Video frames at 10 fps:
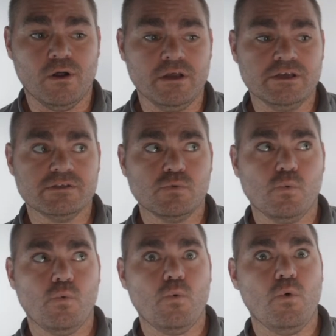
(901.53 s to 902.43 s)
is
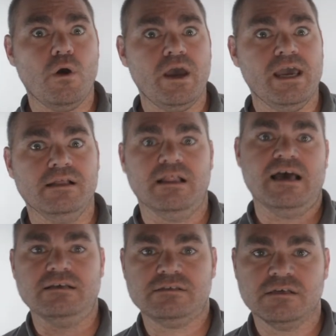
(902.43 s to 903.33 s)
way
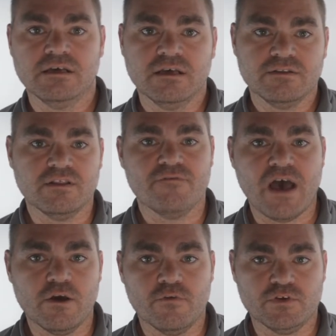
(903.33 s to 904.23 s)
less than the
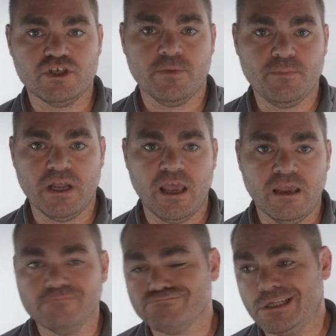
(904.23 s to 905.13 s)
value of a chip in a,
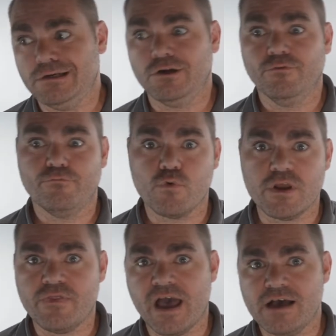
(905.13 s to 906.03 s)
I don't know,
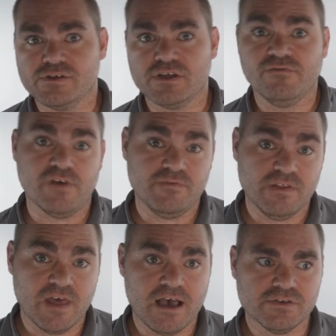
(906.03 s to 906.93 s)
$40,000,
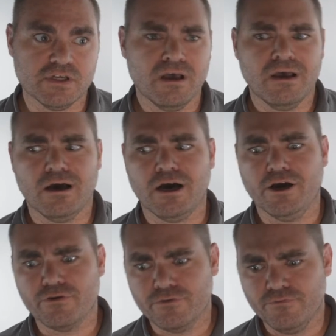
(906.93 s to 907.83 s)
$50,000,
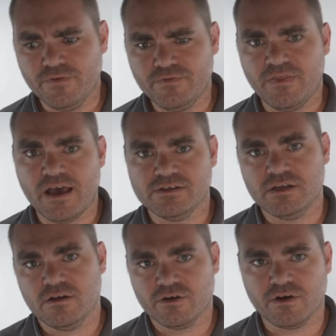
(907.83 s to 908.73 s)

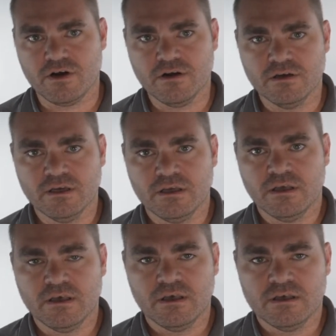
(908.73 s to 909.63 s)
$150,000 car.
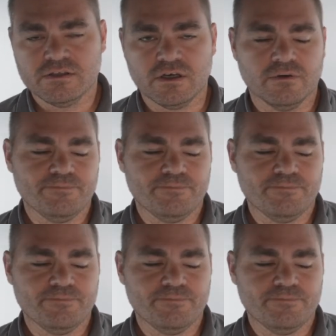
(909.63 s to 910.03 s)
So,